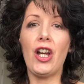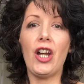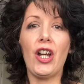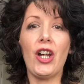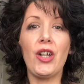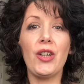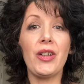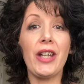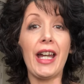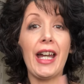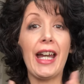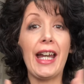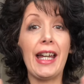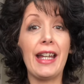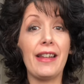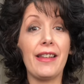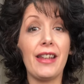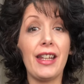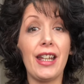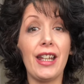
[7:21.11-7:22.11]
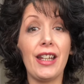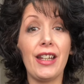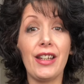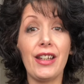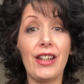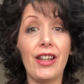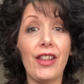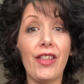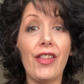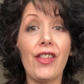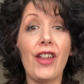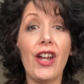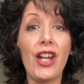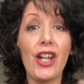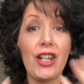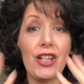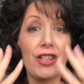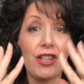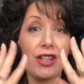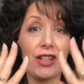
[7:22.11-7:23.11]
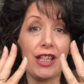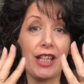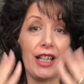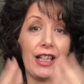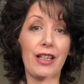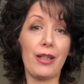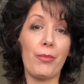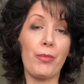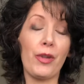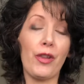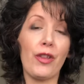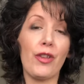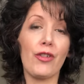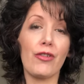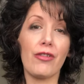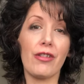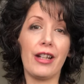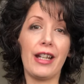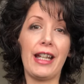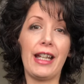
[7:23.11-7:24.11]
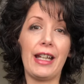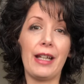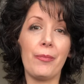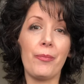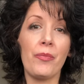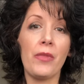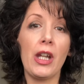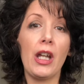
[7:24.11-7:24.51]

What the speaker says: Okay, the third thing, number 3,